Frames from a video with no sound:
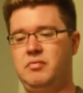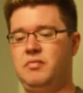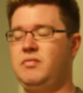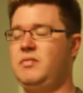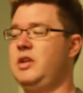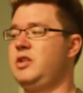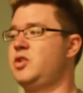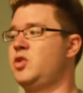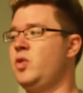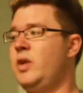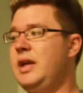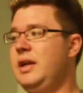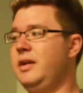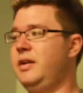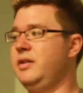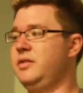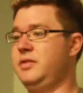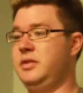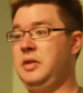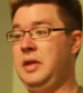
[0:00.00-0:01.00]
that's great,
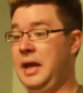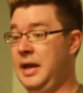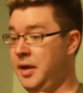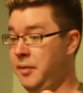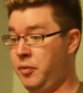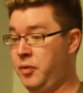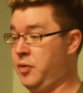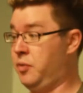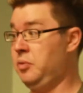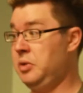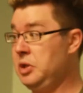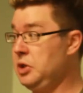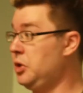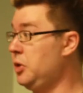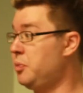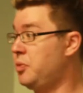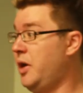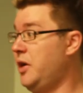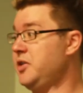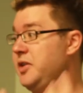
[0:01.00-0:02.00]
because then they end up with a really
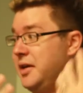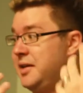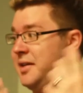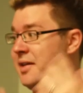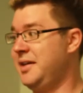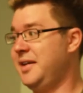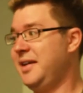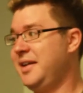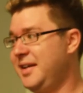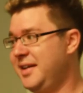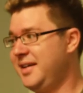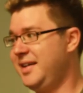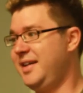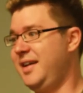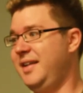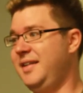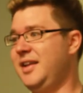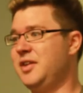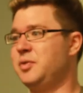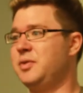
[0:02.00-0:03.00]
good project. And that's